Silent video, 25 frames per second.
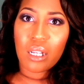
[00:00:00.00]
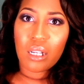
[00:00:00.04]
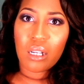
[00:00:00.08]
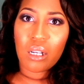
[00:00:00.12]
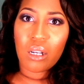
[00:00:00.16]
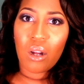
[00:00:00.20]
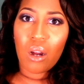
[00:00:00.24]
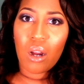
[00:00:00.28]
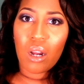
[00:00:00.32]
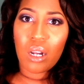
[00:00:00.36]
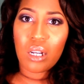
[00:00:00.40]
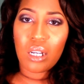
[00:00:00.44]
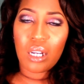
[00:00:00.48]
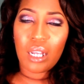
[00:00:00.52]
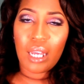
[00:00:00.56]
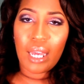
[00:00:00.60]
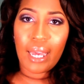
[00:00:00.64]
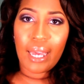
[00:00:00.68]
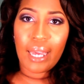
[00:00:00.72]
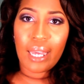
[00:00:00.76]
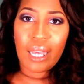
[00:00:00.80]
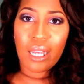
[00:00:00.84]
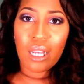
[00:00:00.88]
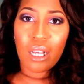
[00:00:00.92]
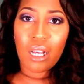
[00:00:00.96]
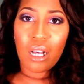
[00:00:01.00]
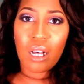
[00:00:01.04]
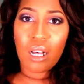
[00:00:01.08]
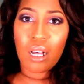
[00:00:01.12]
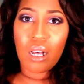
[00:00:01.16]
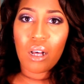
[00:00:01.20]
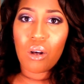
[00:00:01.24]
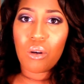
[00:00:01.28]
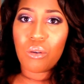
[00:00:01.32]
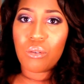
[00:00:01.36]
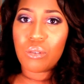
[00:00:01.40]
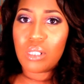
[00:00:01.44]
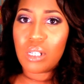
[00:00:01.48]
Garnier
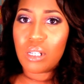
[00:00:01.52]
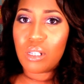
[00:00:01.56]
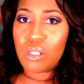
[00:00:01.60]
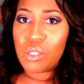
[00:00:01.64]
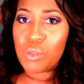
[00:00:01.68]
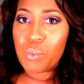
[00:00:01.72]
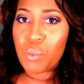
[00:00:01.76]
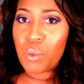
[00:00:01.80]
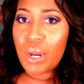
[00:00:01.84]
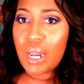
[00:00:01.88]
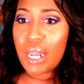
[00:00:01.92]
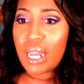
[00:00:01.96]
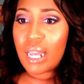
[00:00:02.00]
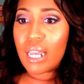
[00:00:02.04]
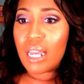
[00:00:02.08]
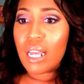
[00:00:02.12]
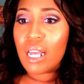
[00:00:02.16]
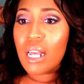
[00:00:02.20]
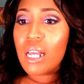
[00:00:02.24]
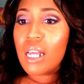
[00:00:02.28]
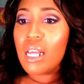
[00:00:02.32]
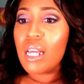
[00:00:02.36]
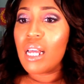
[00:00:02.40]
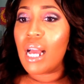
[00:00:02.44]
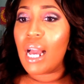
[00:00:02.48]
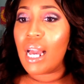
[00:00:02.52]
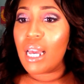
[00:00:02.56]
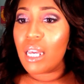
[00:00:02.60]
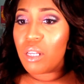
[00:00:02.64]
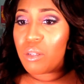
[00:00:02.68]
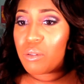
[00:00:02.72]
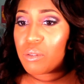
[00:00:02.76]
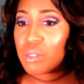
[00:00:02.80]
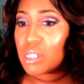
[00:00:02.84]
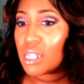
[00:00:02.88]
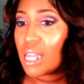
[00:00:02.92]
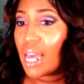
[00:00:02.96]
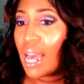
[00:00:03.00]
holding spray. I
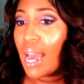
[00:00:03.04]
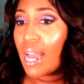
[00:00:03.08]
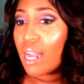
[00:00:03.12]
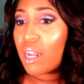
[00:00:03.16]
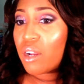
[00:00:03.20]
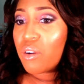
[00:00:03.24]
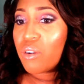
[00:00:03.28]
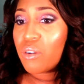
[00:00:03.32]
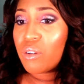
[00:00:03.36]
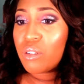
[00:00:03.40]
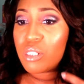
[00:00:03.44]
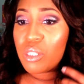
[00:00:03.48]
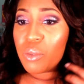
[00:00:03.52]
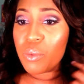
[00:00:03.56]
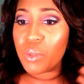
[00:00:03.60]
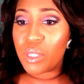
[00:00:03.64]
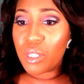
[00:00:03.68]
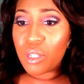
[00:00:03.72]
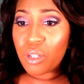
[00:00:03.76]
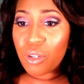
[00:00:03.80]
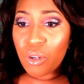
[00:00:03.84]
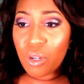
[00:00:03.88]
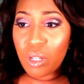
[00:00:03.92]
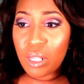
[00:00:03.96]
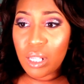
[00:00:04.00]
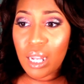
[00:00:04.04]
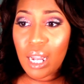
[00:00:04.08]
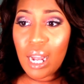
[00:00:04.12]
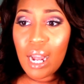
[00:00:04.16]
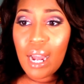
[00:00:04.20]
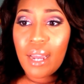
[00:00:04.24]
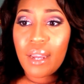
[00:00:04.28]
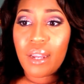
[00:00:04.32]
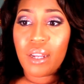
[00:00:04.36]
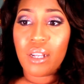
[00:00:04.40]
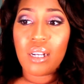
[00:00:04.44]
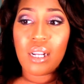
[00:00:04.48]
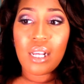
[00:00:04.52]
used that, curled it with a curling
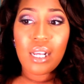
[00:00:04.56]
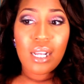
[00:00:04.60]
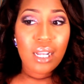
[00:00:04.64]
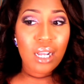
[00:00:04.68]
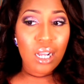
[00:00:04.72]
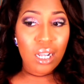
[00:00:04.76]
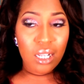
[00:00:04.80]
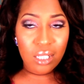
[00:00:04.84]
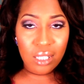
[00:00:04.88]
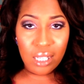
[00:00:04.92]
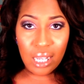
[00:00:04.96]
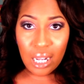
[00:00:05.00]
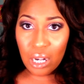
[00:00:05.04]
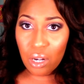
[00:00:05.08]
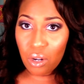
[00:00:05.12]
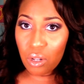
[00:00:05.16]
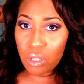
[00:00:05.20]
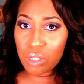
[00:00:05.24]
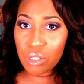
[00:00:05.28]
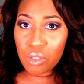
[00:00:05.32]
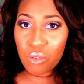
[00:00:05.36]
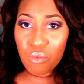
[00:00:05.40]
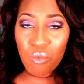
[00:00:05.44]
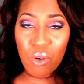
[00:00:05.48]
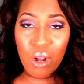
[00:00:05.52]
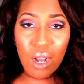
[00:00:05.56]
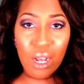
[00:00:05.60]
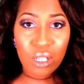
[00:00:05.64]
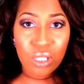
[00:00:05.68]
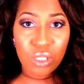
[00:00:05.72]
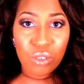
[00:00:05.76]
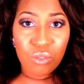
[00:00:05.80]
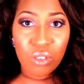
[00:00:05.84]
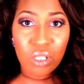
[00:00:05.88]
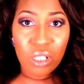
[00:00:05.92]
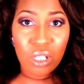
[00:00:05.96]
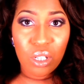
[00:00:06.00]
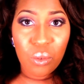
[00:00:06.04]
iron, set it on some rods
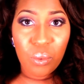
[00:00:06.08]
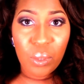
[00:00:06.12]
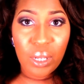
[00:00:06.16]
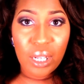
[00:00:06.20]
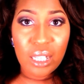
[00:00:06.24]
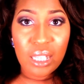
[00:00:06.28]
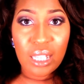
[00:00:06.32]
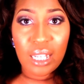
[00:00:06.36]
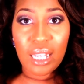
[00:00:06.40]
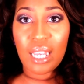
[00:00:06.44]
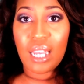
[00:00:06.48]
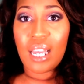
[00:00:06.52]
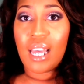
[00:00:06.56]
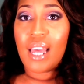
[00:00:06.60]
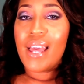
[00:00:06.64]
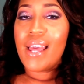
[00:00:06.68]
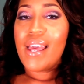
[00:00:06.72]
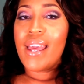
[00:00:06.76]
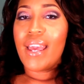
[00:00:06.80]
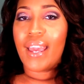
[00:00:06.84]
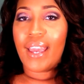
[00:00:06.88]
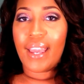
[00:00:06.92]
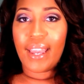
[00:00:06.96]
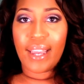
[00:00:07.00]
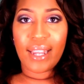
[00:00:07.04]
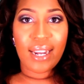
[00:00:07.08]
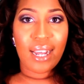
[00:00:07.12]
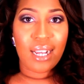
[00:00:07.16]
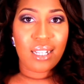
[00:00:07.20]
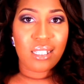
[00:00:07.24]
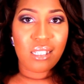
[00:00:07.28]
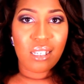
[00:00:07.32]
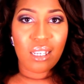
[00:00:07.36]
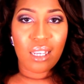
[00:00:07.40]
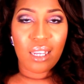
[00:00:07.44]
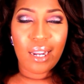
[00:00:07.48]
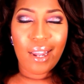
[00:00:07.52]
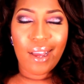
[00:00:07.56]
really quickly, and I
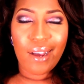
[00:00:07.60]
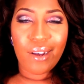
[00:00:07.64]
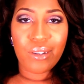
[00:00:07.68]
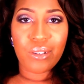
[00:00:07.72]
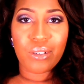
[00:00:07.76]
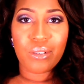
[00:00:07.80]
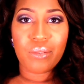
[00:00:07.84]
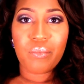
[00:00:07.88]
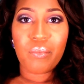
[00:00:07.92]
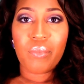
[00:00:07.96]
took it out.